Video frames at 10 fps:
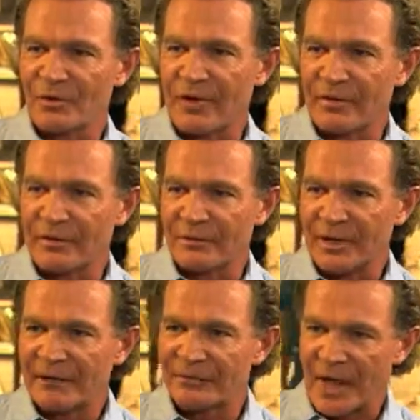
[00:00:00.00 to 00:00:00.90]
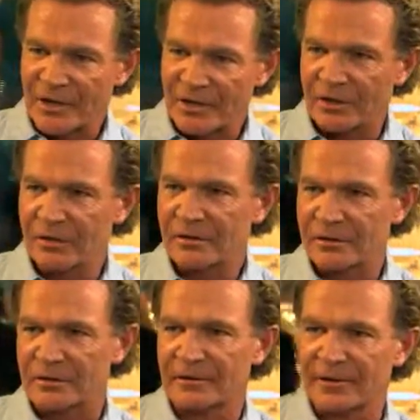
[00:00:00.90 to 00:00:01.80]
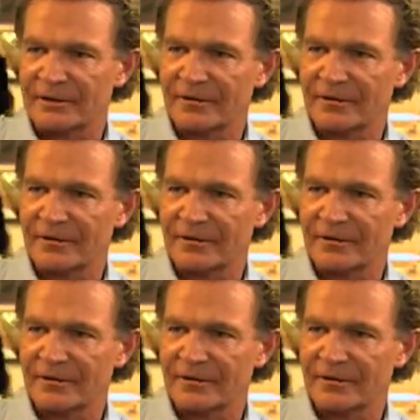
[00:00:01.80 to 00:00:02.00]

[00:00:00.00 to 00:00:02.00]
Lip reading: rather than being flashy cooks and